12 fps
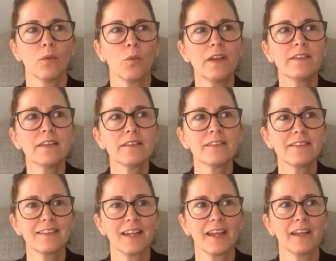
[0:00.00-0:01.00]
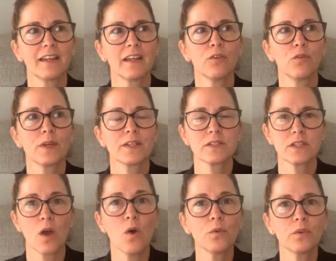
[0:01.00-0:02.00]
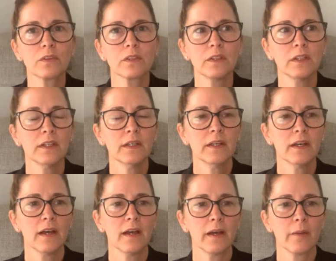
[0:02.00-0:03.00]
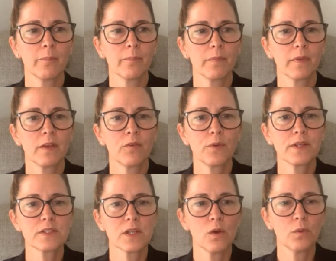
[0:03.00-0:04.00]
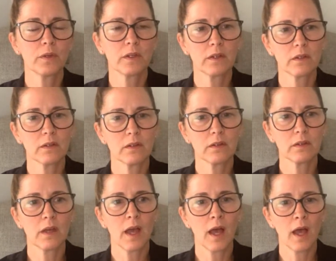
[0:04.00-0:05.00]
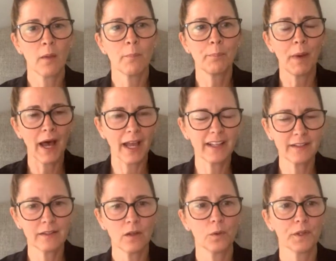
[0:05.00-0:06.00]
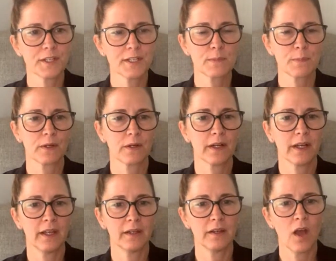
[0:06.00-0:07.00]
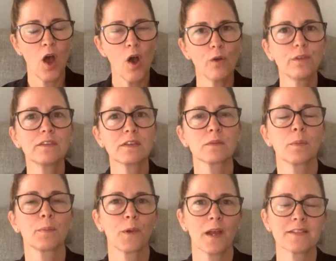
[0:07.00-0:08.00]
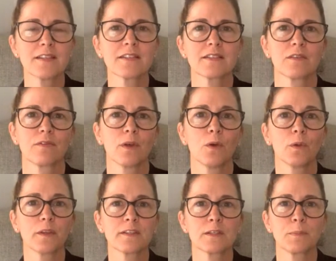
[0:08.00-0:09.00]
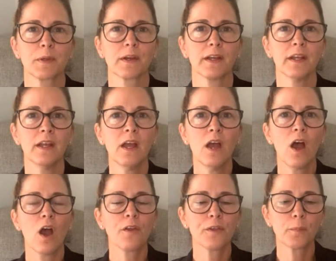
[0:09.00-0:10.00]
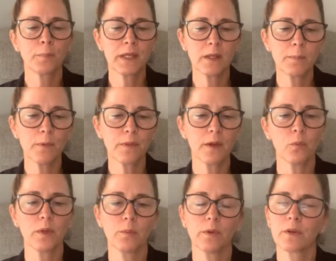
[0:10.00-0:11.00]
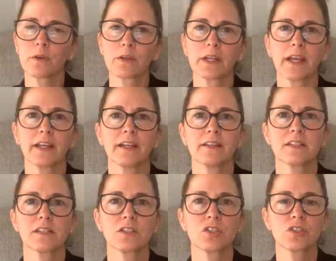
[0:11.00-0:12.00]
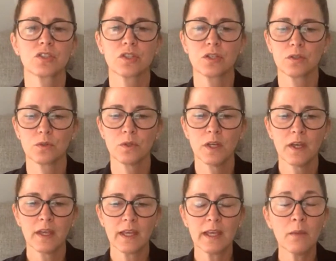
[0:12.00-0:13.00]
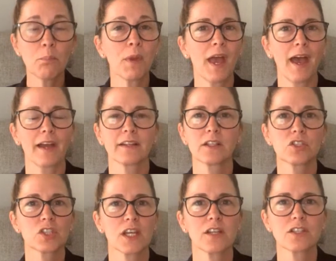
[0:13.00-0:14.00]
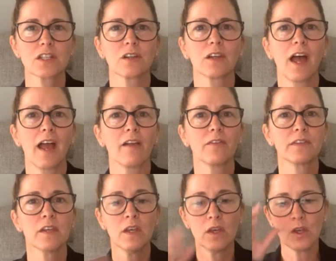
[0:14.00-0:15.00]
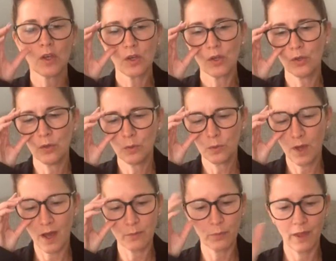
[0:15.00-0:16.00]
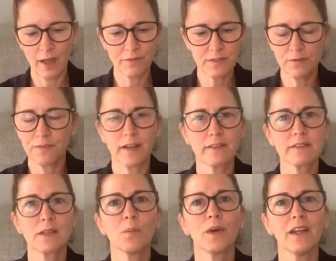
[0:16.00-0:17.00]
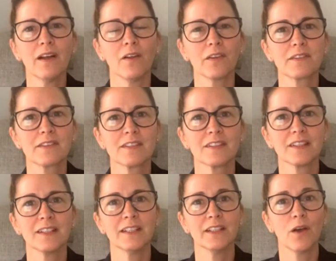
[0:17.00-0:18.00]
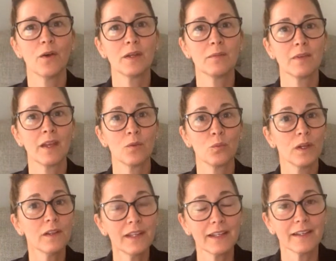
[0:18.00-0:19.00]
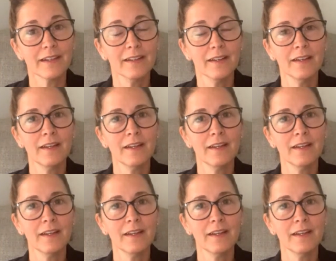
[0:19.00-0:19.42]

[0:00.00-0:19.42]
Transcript: What's at stake if we don't um, if we don't abide in Holy Spirit and host the presence of the Holy Spirit? Are there people that we were created to to impact and change their lives who God will have to find someone else, you know, and and will He?